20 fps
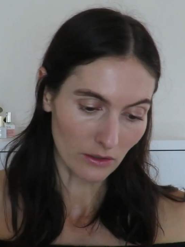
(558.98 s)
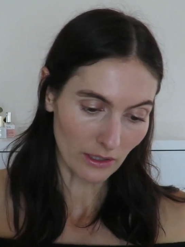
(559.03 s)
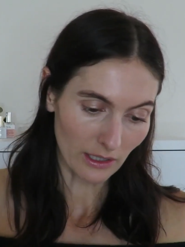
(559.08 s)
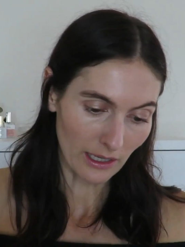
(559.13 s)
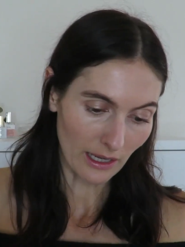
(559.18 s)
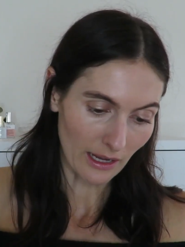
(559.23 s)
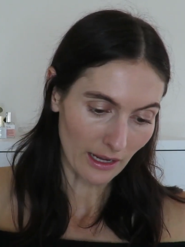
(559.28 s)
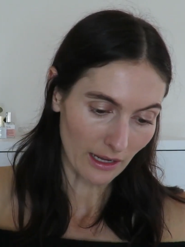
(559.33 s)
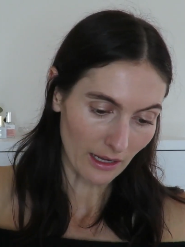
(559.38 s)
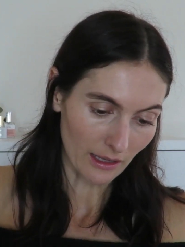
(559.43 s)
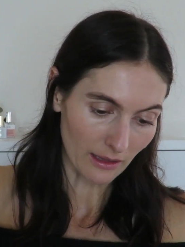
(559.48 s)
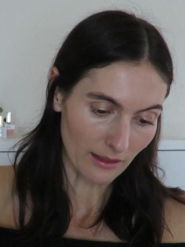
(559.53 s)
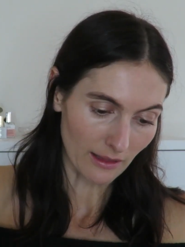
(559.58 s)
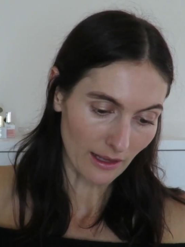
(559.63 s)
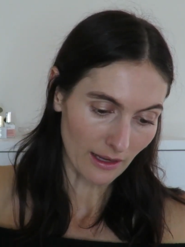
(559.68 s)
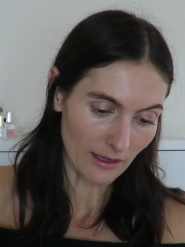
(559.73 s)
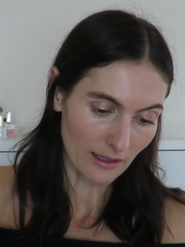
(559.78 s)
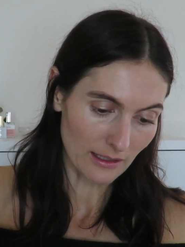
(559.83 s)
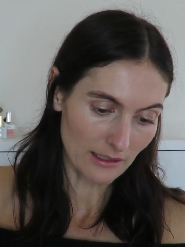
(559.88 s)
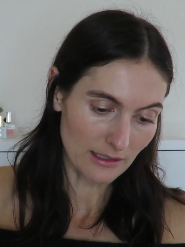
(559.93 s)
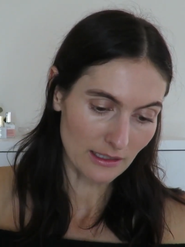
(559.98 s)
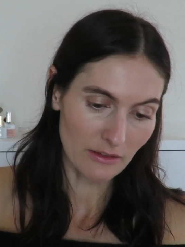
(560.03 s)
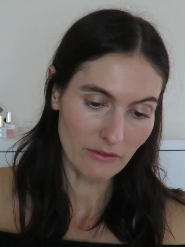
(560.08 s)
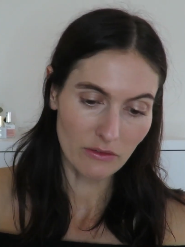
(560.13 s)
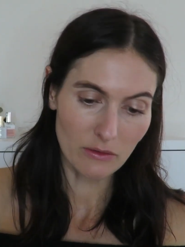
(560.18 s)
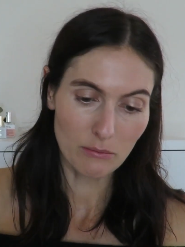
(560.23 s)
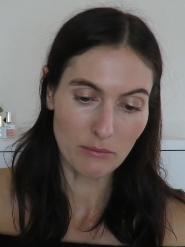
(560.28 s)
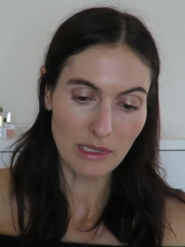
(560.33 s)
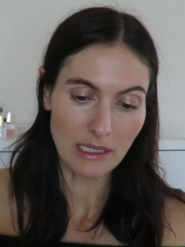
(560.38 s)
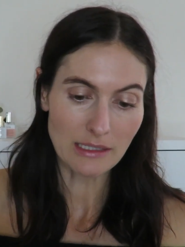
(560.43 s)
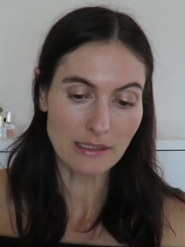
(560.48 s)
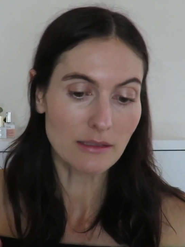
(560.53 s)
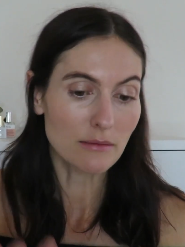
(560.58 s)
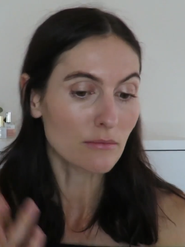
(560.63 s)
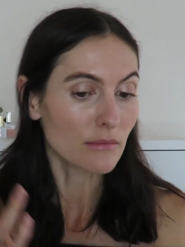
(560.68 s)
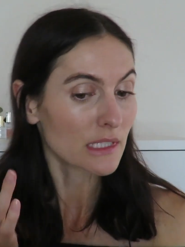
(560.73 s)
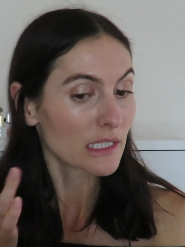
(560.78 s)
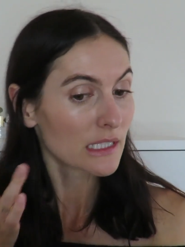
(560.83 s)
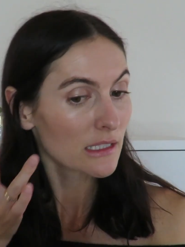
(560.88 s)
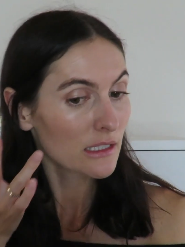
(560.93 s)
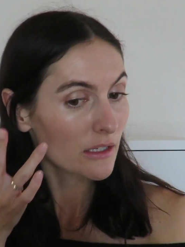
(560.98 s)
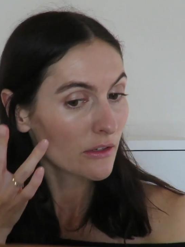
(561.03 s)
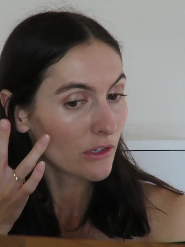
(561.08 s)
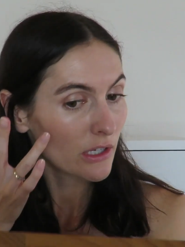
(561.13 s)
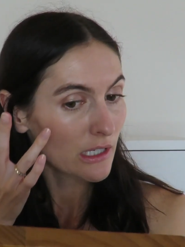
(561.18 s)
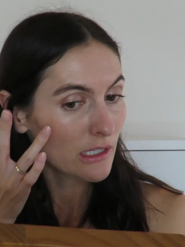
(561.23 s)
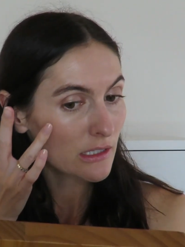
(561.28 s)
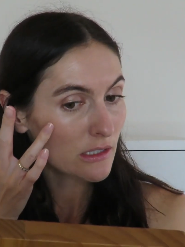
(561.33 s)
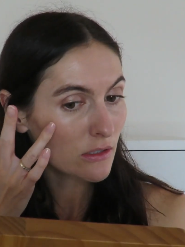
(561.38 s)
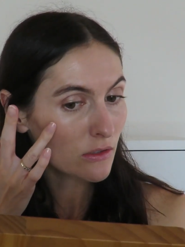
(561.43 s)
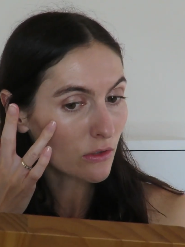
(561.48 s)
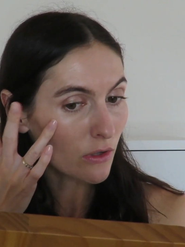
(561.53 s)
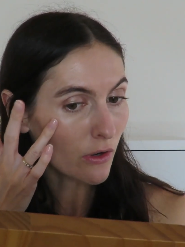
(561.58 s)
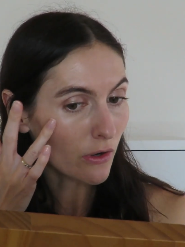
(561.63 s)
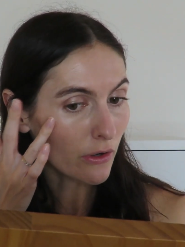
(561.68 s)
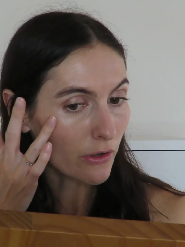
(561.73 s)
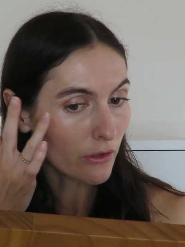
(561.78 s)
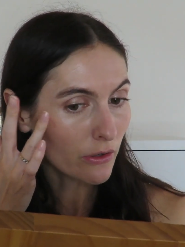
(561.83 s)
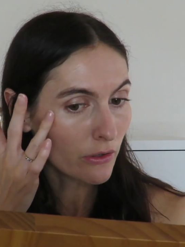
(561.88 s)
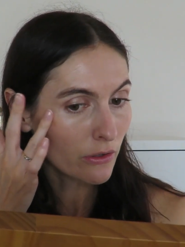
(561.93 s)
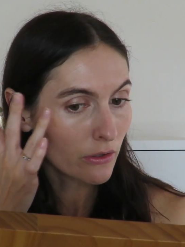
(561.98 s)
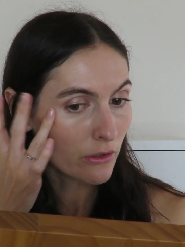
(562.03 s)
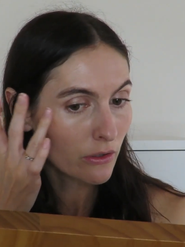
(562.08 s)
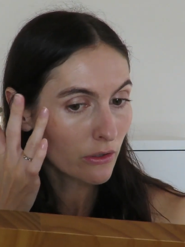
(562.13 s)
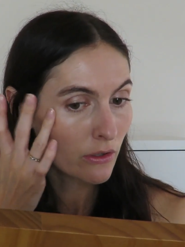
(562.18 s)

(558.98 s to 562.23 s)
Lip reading: Okay, that is giving me some serious glow.